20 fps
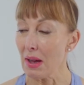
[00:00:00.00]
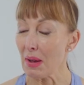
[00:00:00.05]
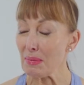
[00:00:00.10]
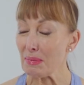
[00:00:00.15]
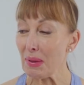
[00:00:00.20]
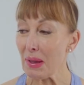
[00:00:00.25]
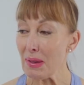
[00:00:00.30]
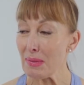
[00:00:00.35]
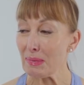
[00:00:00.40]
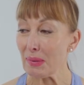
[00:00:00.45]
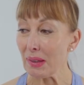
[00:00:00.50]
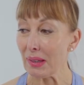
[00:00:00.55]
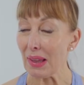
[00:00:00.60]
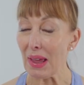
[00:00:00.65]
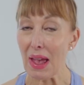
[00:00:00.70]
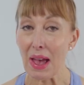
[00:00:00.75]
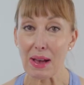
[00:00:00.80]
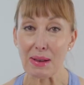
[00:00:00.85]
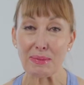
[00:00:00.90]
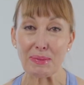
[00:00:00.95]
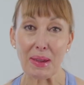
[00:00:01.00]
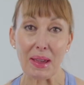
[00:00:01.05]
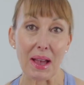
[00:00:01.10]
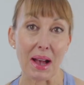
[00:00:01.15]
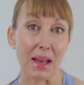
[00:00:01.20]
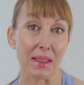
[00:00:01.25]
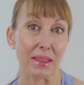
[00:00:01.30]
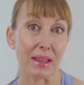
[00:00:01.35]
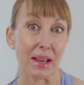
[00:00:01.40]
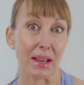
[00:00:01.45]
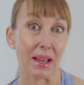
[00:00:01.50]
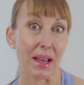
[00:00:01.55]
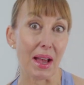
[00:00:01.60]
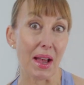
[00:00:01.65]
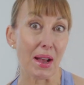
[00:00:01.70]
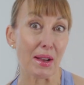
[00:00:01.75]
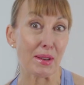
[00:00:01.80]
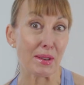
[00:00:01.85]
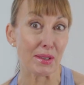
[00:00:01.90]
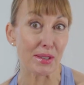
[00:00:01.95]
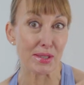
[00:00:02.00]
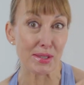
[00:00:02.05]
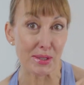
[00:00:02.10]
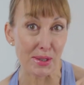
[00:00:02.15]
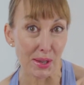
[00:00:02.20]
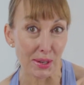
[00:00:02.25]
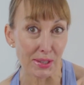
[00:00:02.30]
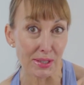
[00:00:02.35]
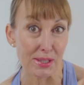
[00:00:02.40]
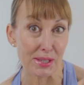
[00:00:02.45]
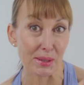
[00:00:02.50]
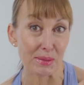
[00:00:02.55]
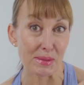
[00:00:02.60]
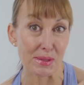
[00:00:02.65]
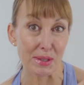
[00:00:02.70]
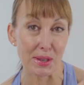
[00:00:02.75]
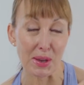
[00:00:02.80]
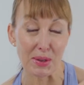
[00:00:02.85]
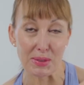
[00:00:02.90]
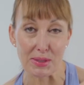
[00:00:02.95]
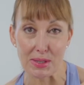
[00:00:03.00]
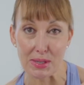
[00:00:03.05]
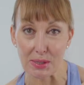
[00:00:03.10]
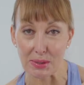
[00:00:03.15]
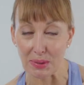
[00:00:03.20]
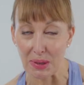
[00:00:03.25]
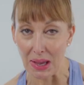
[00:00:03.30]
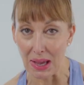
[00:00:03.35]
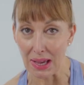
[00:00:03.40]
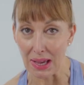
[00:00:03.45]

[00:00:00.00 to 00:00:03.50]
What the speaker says: people helping. Either I got a scholarship to go to